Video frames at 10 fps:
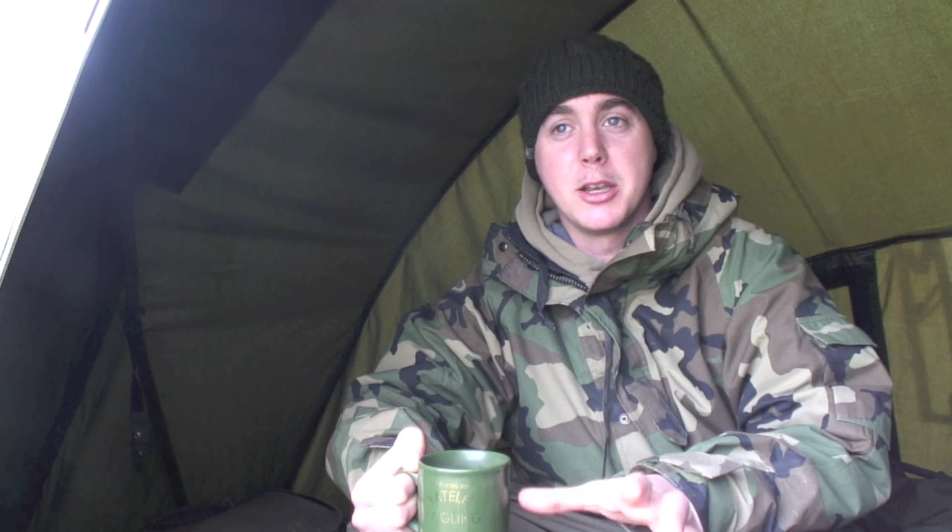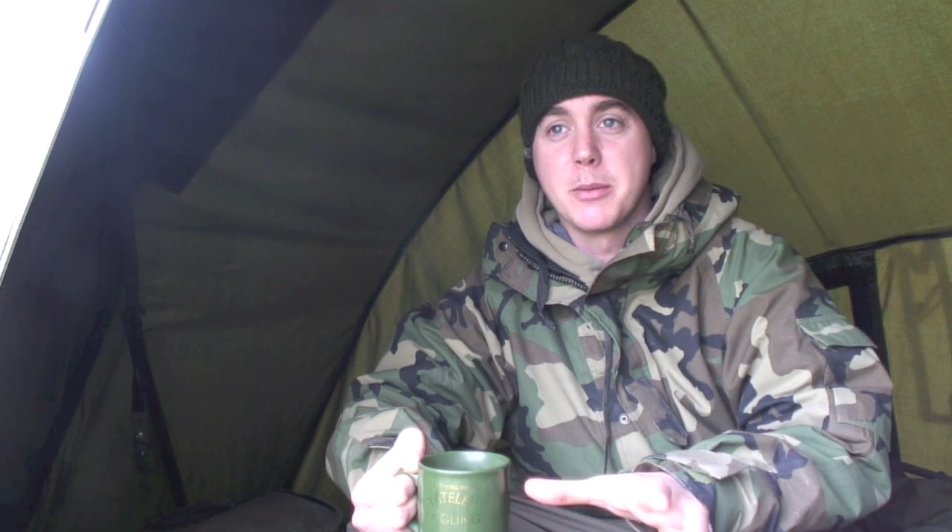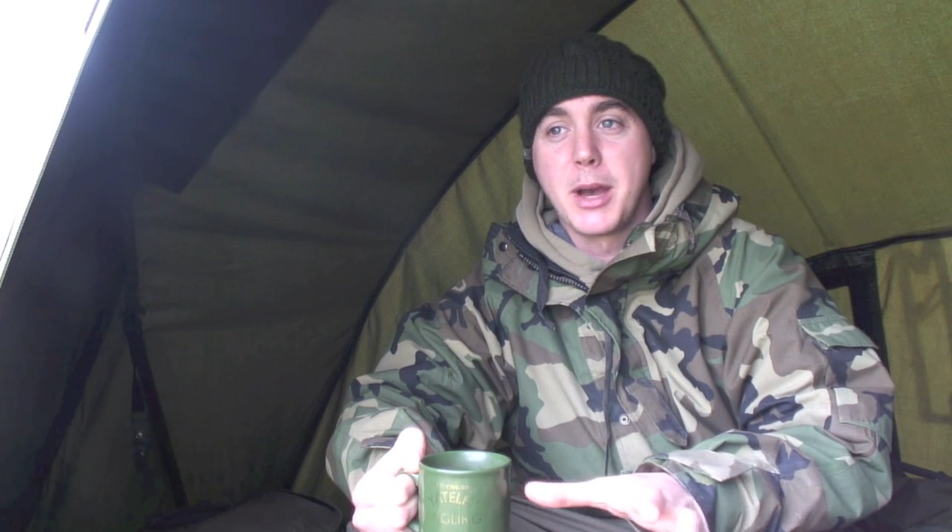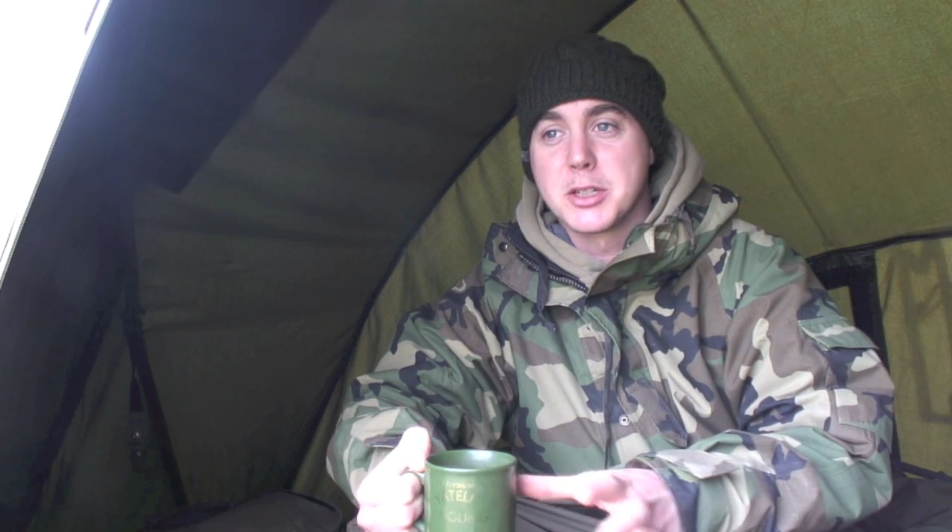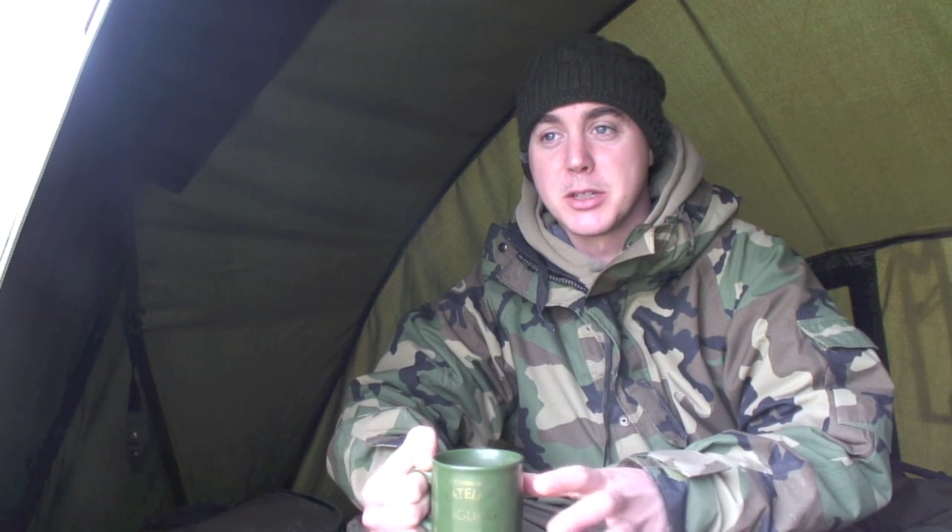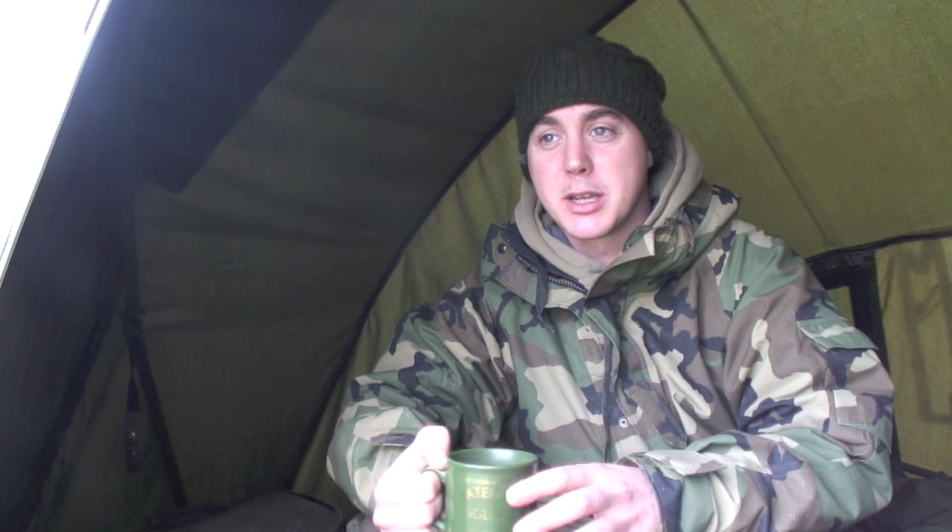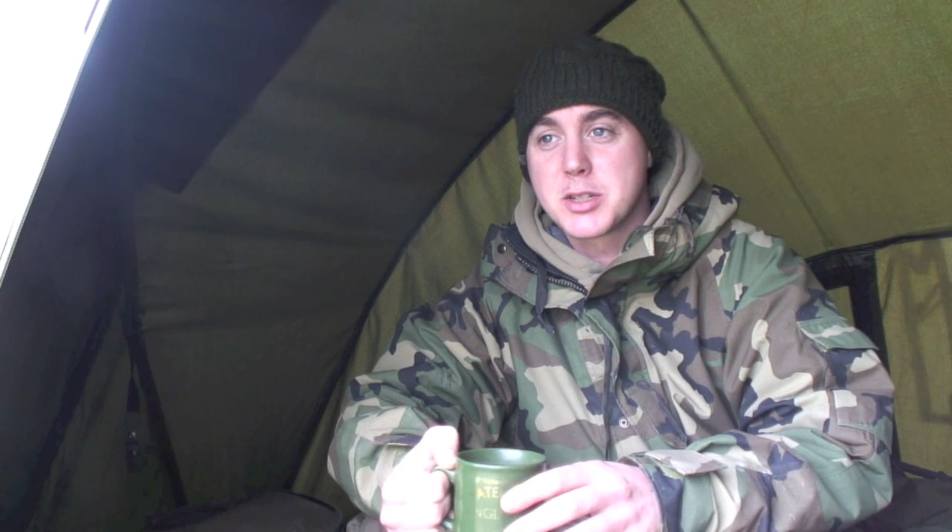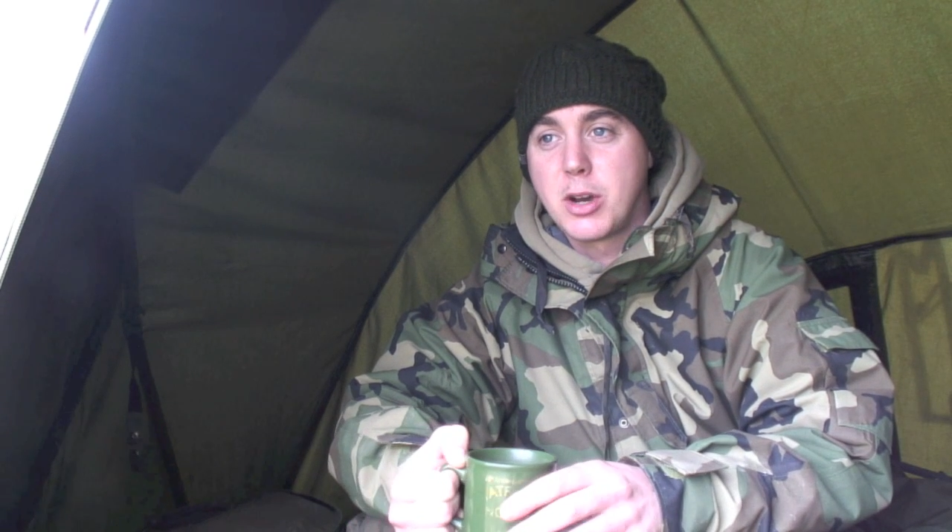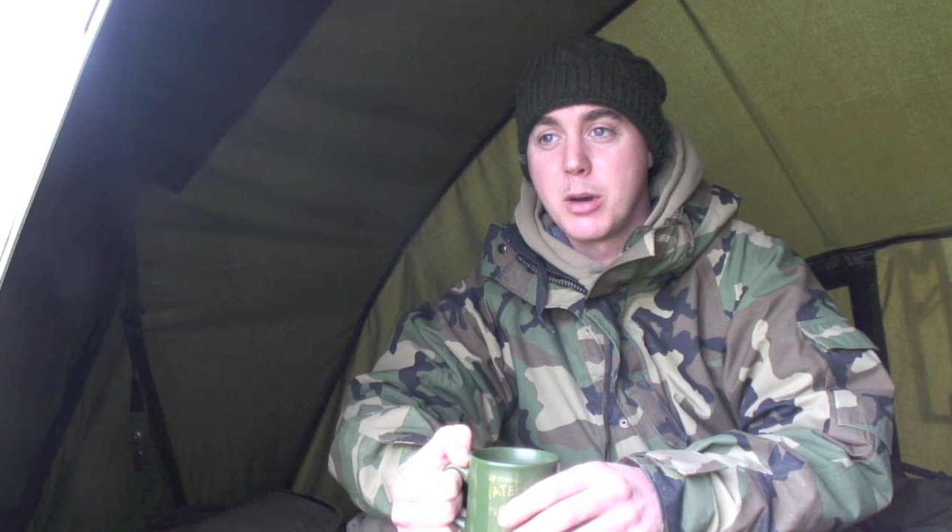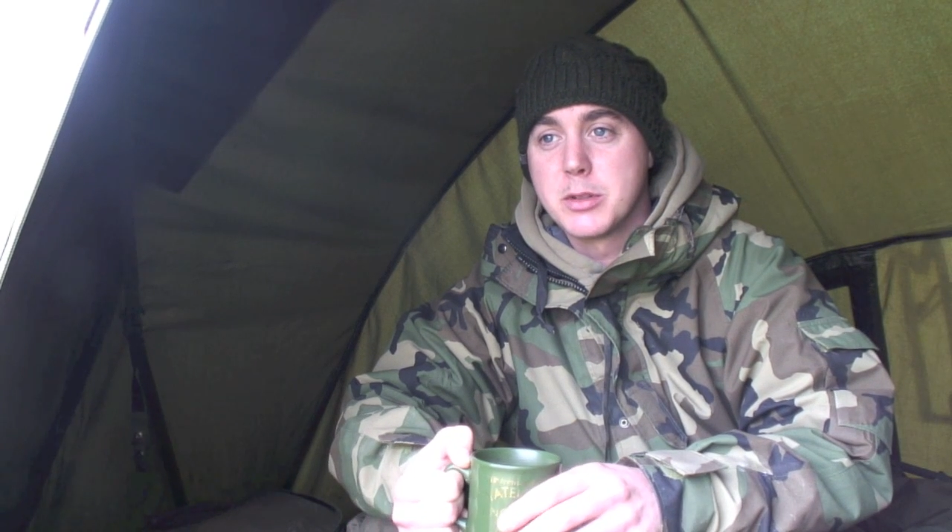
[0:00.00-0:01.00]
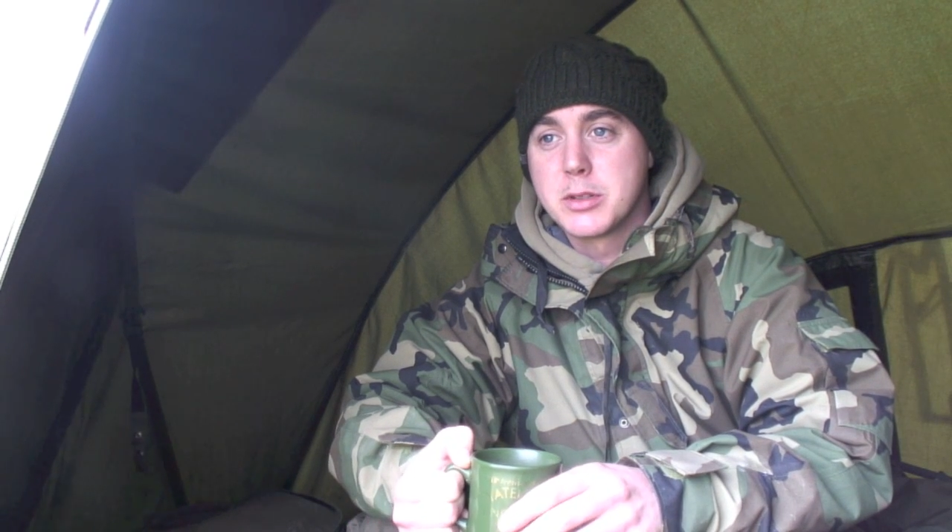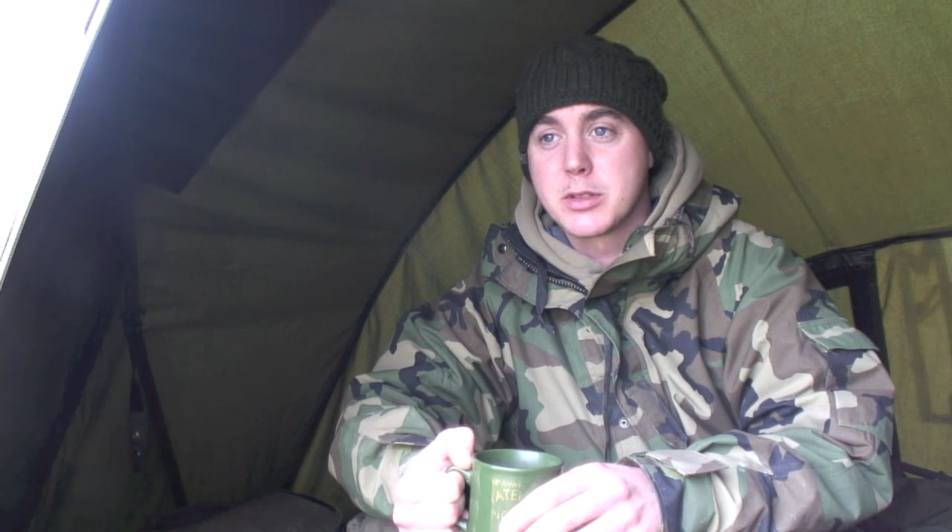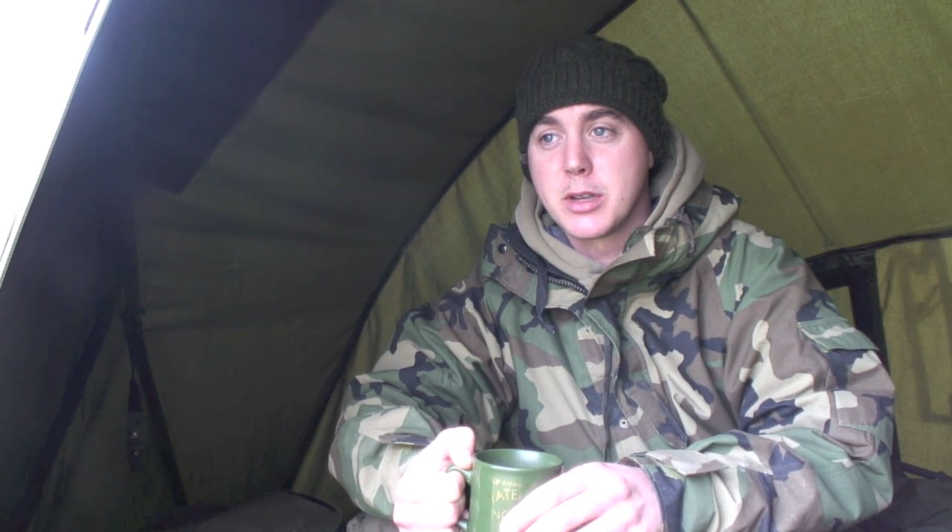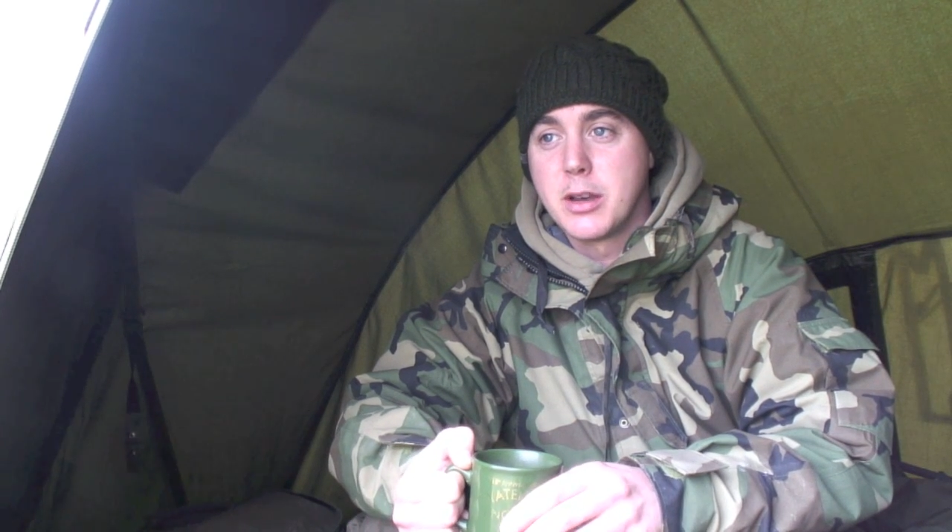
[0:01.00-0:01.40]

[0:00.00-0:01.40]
You can imagine the excitement's